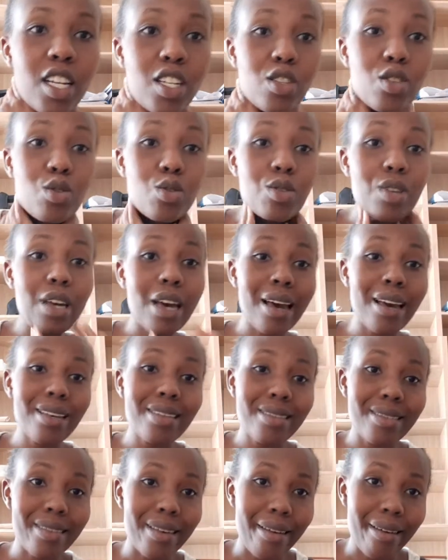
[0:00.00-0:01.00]
do the
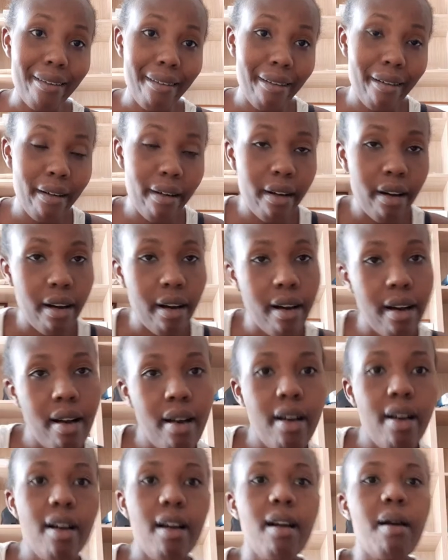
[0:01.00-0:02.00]
icing,
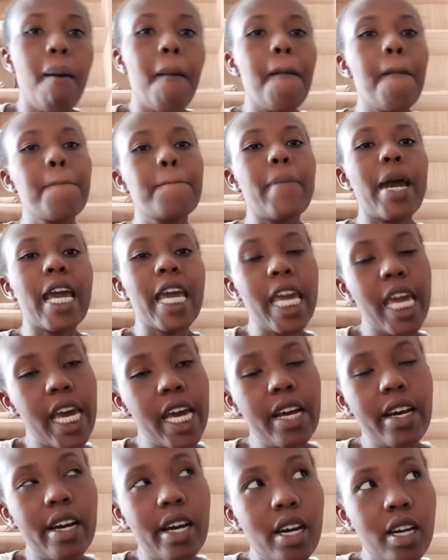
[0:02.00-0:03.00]
my
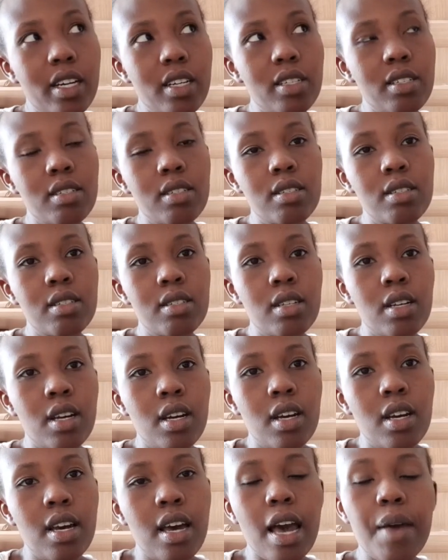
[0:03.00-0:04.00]
cake,
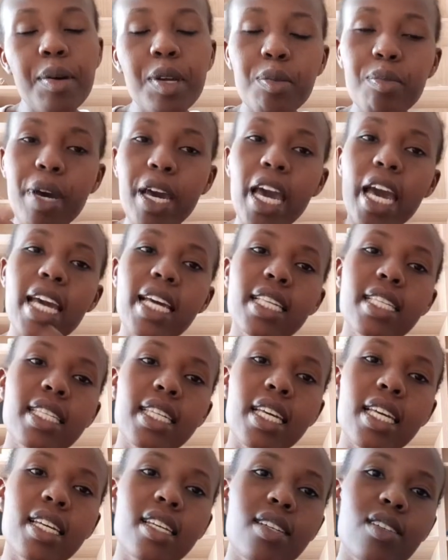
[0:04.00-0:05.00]
I mean my
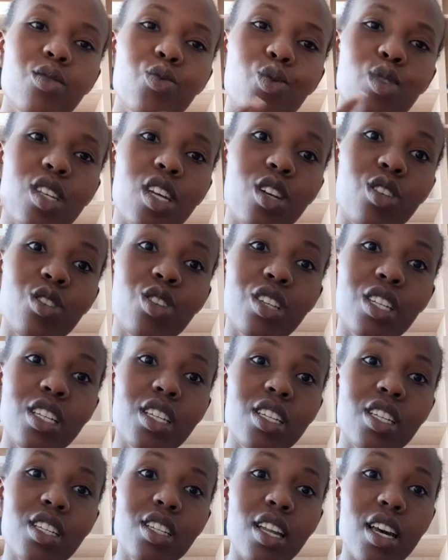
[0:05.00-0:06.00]
icing, was
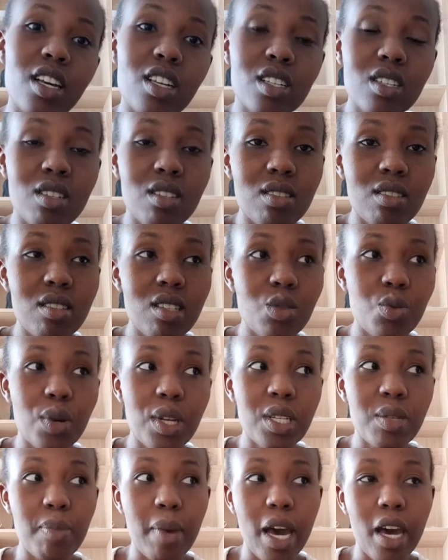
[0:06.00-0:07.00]
actually like, it
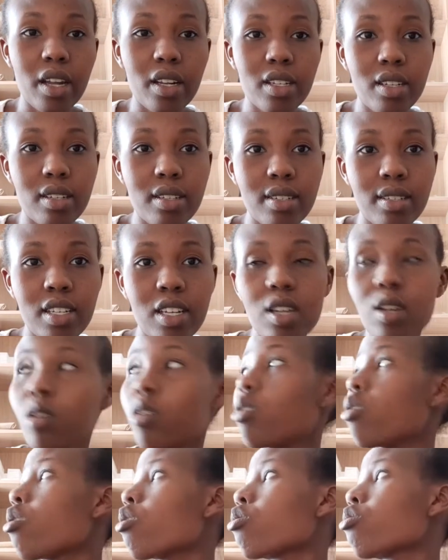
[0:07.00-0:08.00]
went bad,
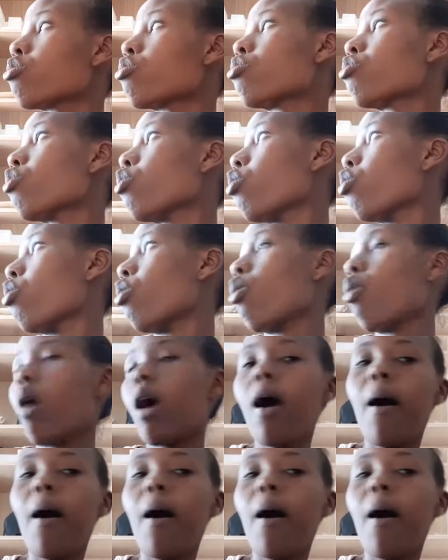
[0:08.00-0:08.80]
so